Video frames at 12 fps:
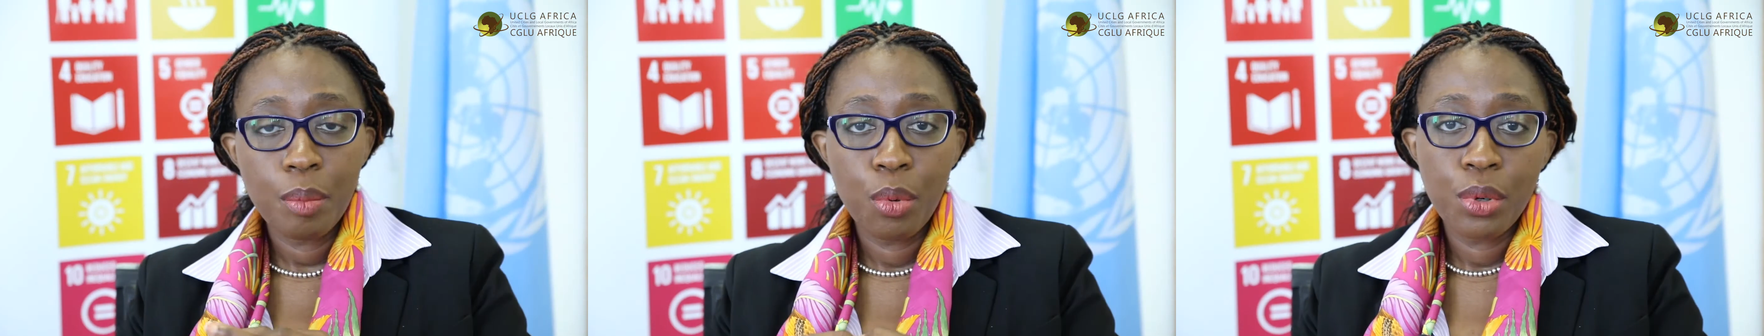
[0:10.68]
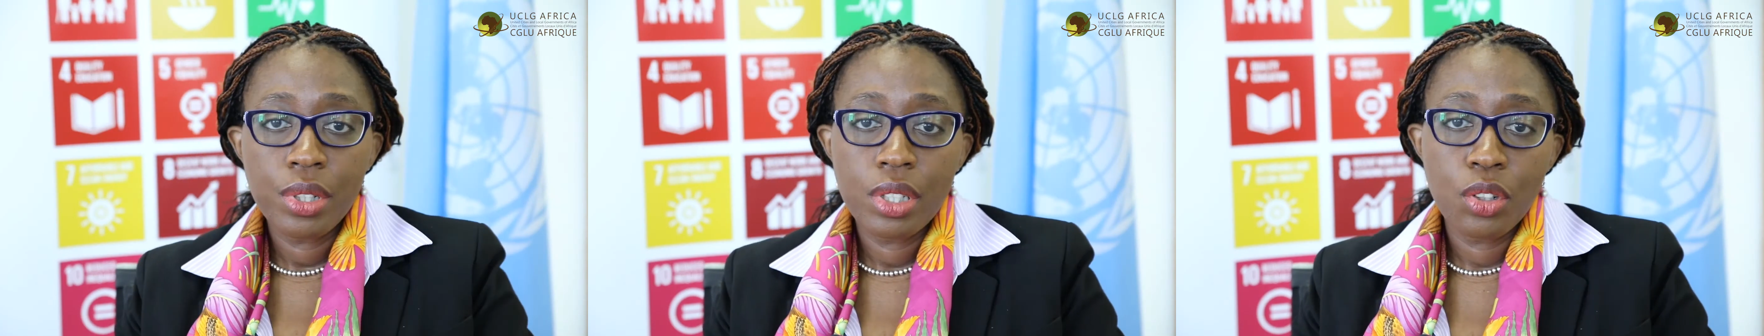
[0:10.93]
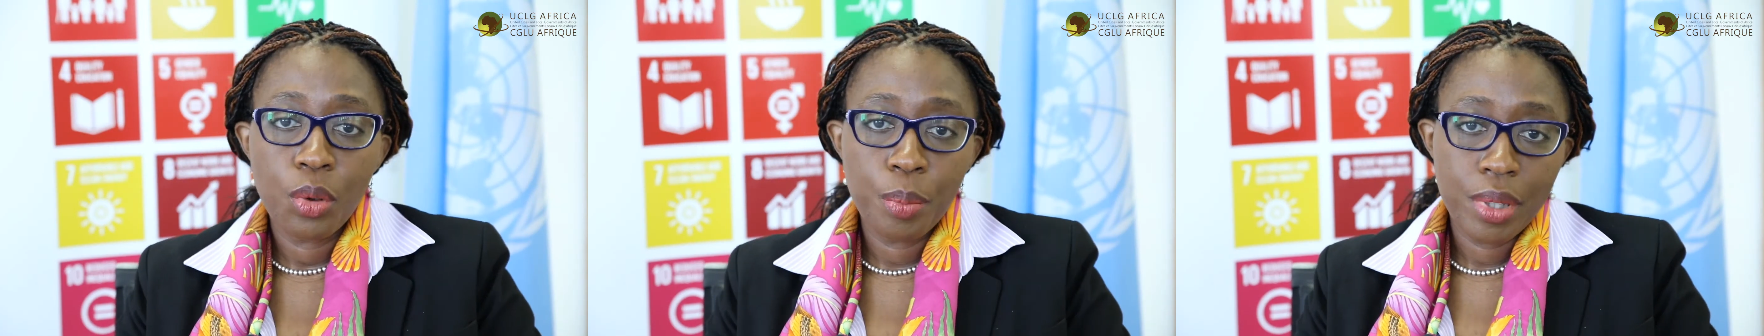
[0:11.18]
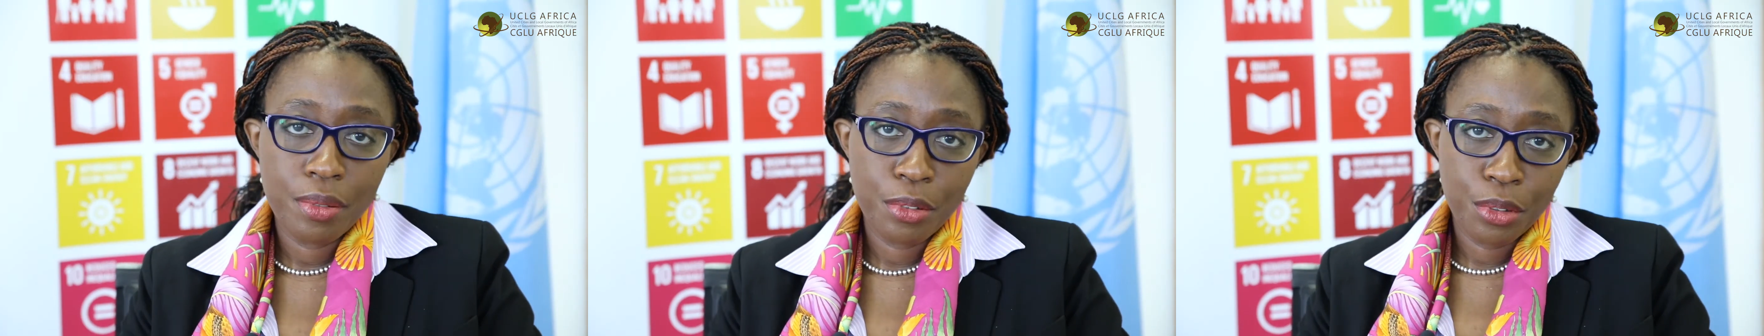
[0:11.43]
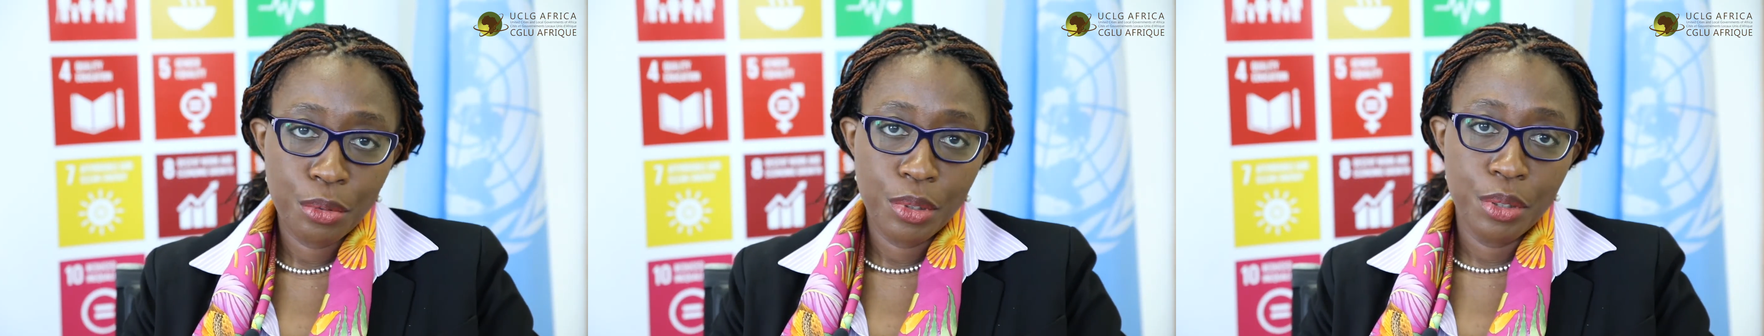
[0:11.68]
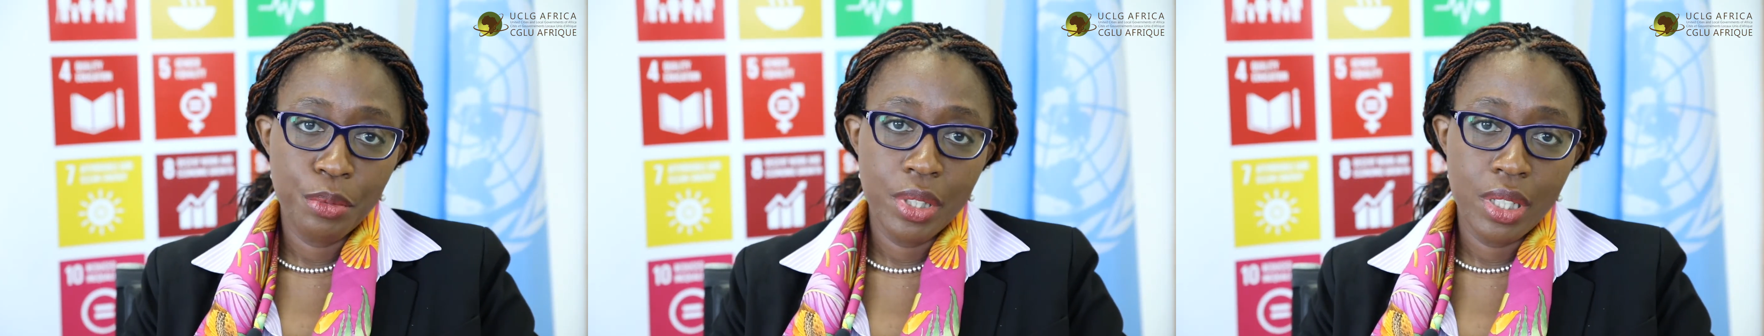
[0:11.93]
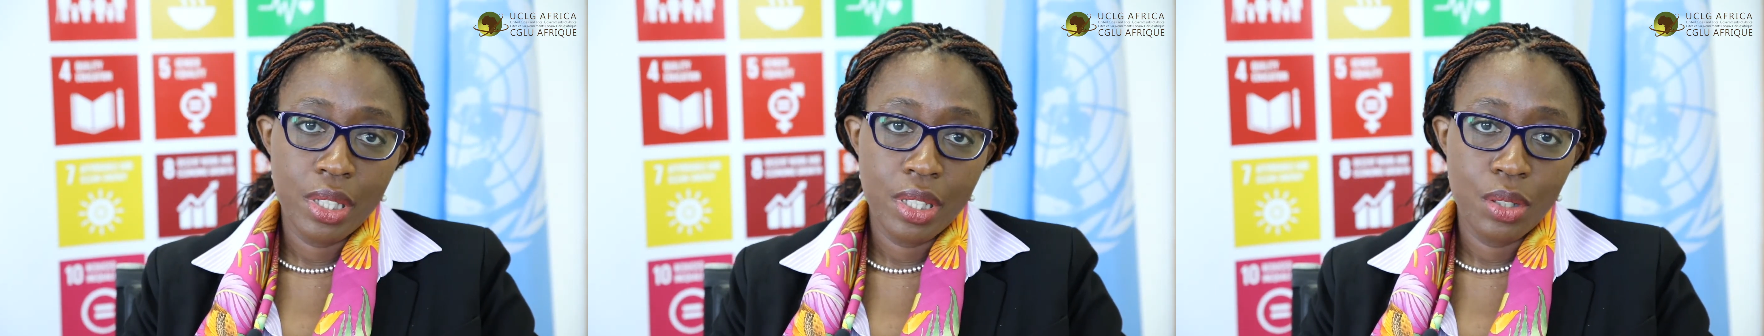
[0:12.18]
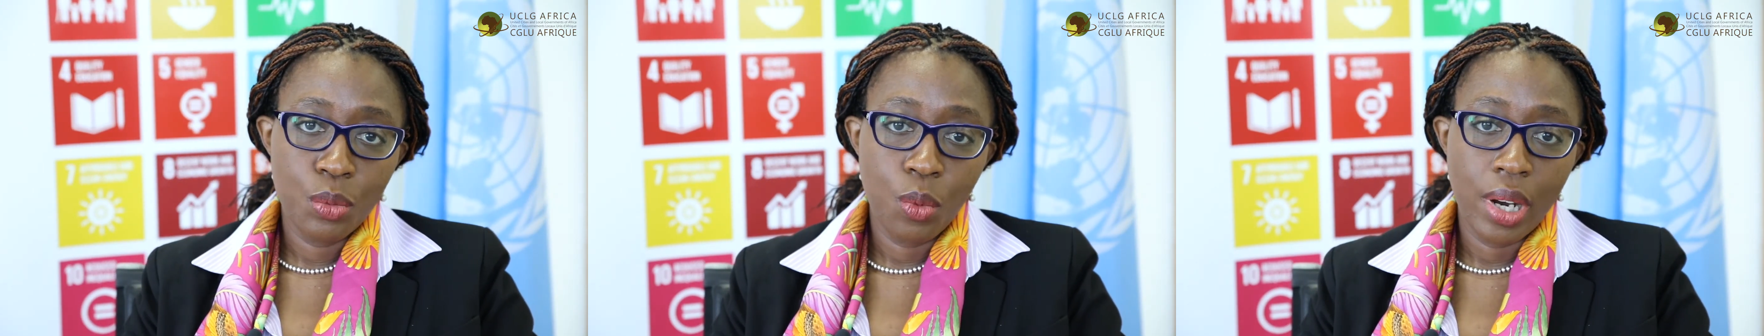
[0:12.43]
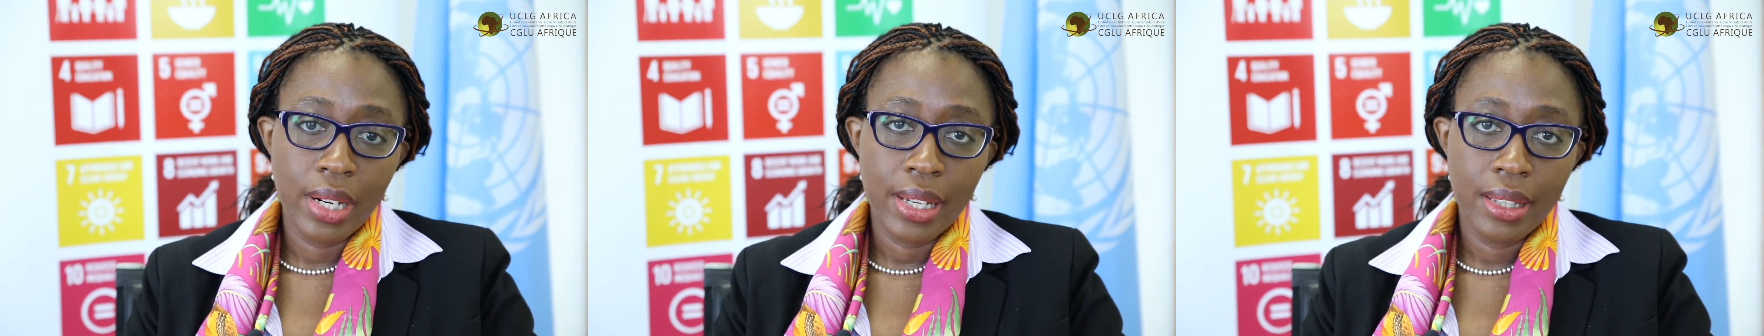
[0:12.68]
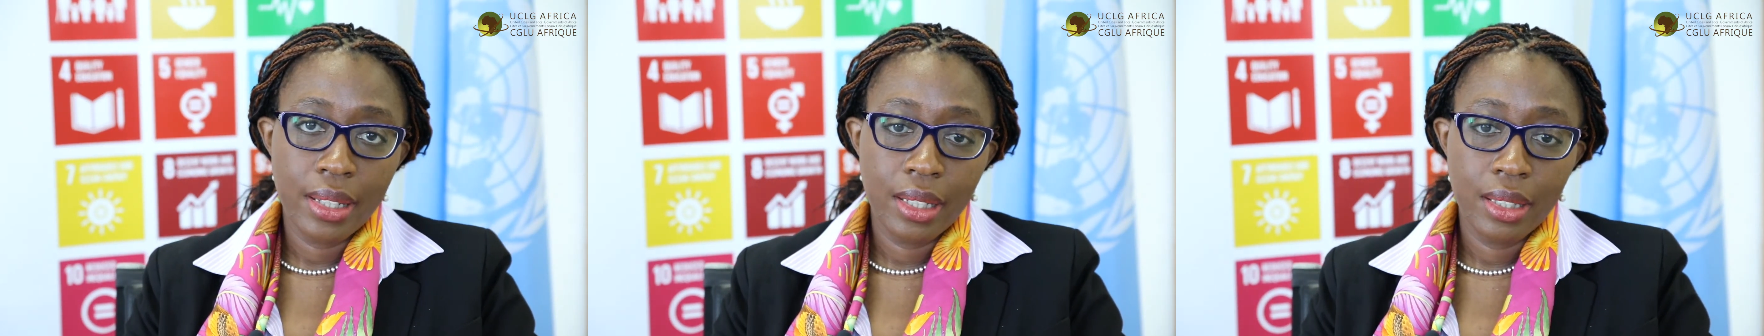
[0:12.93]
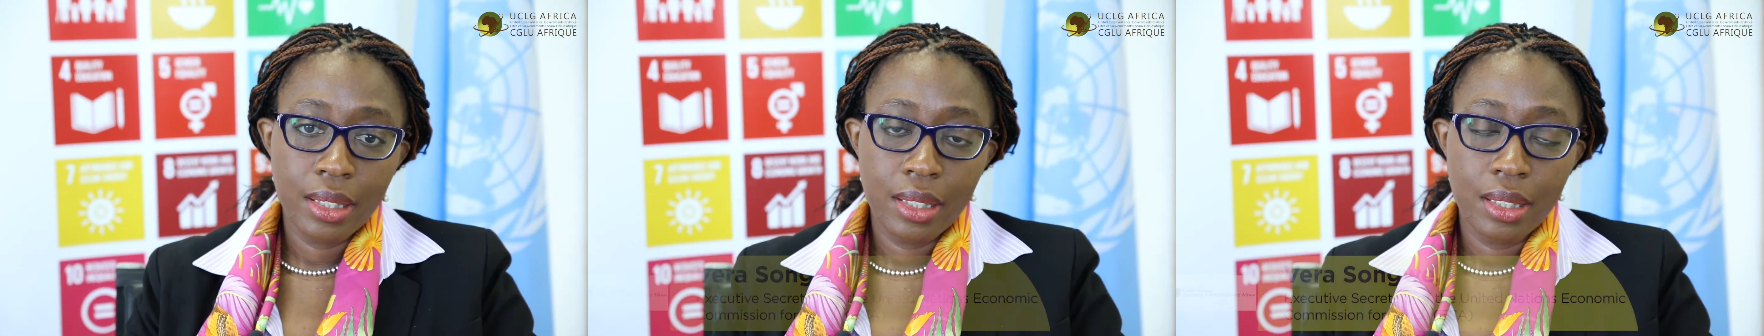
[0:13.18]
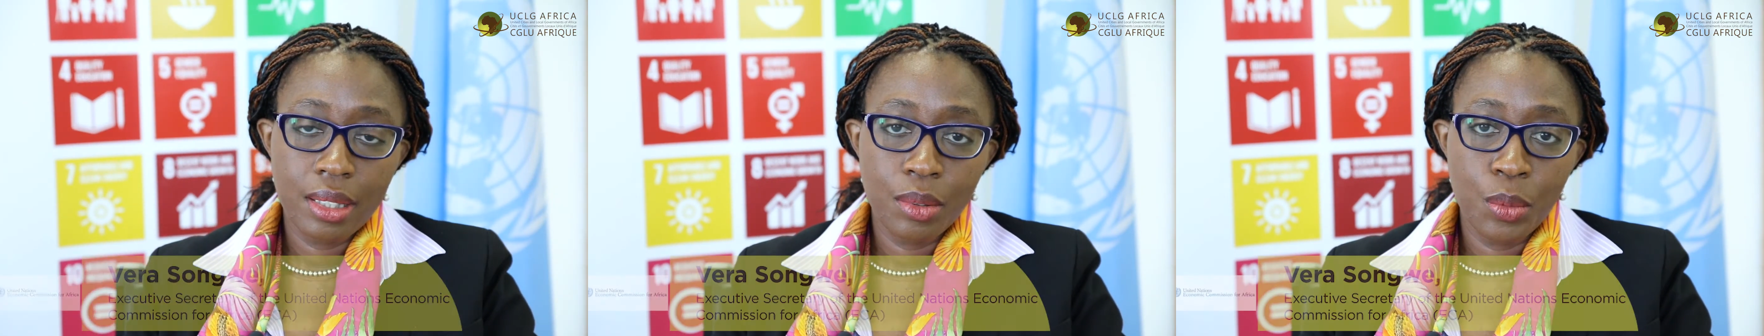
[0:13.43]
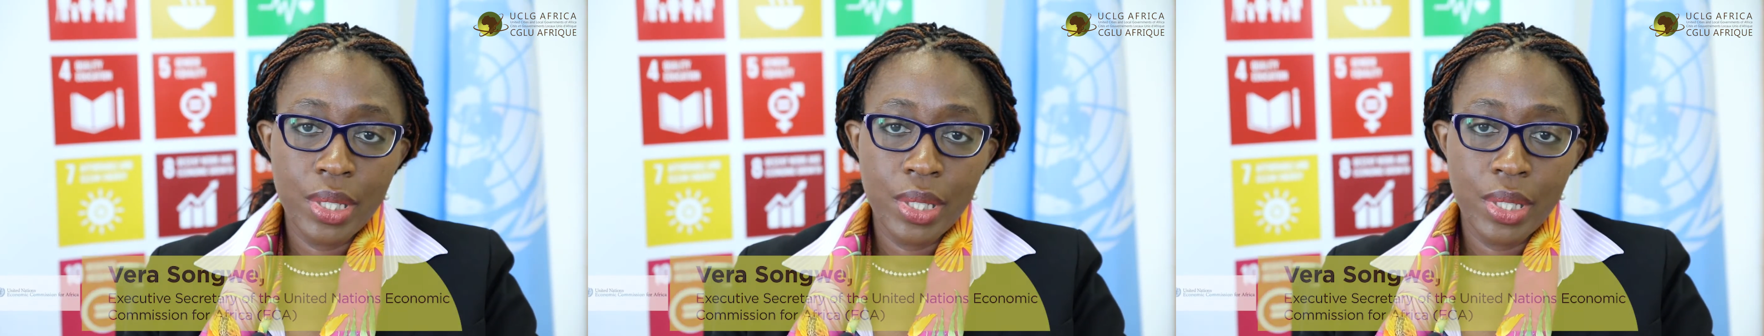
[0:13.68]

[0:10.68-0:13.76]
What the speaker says: important topic for three reasons. One, I think that